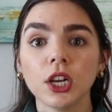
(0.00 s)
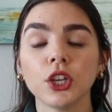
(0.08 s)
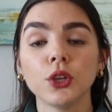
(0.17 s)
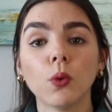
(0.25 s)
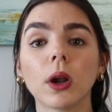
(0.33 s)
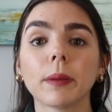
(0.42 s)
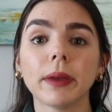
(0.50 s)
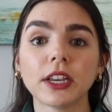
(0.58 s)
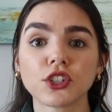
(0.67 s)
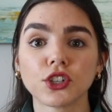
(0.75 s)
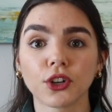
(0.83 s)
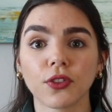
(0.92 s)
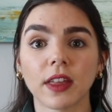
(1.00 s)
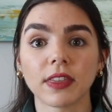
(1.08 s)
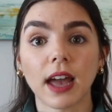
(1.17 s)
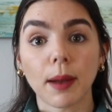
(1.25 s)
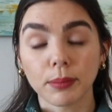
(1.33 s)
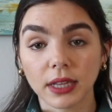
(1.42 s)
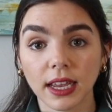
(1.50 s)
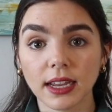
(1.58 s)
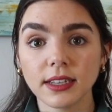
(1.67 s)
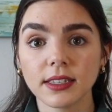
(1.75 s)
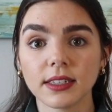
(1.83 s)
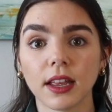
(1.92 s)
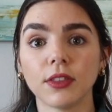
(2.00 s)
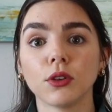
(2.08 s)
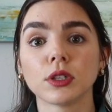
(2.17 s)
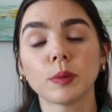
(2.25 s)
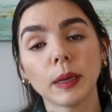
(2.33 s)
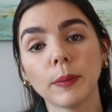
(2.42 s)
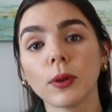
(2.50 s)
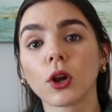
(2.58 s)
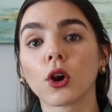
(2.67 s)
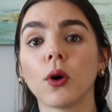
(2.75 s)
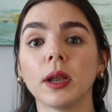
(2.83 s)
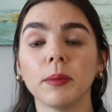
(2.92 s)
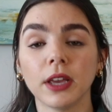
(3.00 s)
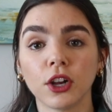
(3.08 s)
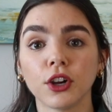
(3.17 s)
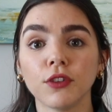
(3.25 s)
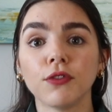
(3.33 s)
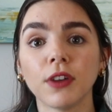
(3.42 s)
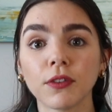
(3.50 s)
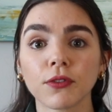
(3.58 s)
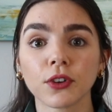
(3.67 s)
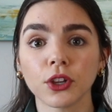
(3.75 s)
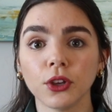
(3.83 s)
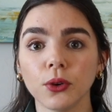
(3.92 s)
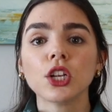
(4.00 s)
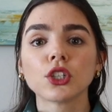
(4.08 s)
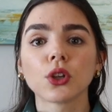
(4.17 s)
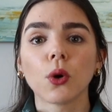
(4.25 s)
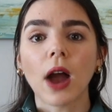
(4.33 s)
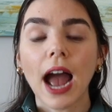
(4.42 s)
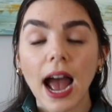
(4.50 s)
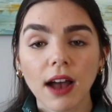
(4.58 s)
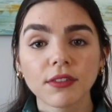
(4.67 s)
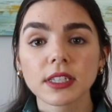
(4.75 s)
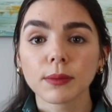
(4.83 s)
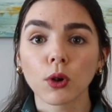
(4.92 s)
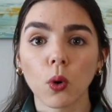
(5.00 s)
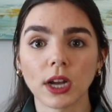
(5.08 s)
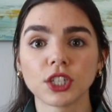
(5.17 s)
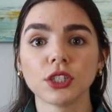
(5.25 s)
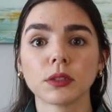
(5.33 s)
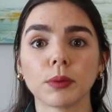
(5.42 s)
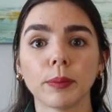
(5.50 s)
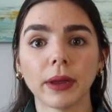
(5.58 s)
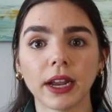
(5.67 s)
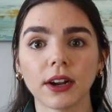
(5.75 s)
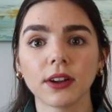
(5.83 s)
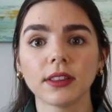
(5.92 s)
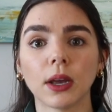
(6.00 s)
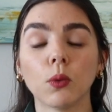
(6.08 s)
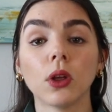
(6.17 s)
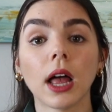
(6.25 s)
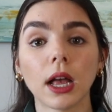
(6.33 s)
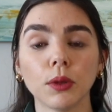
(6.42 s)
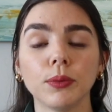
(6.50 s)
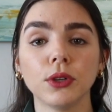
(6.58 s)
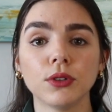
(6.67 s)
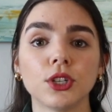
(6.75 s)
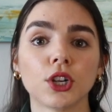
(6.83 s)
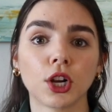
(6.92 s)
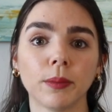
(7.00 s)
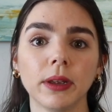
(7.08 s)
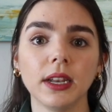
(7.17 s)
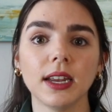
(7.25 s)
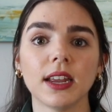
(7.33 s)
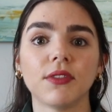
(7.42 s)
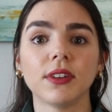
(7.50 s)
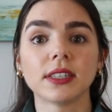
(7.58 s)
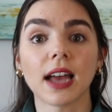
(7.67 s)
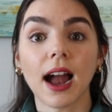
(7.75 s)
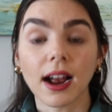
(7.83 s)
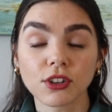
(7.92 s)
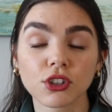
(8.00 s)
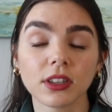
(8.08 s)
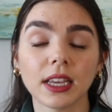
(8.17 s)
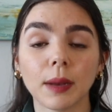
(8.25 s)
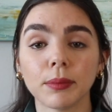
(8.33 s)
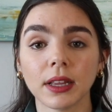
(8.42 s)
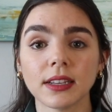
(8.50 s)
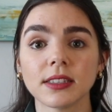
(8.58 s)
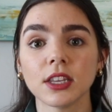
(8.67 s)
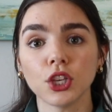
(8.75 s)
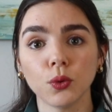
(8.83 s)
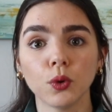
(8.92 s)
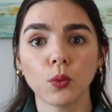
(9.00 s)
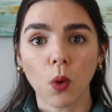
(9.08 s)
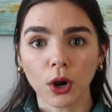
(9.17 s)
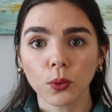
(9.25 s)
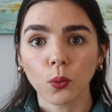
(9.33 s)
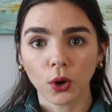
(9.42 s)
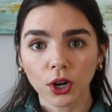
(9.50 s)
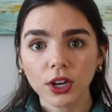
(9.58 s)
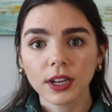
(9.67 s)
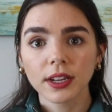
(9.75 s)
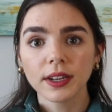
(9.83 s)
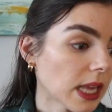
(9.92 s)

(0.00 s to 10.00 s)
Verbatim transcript: You want to make sure that that place and those people are going to be a good fit for you. So have some questions prepared that will help you determine if it's actually a place that you would want to work.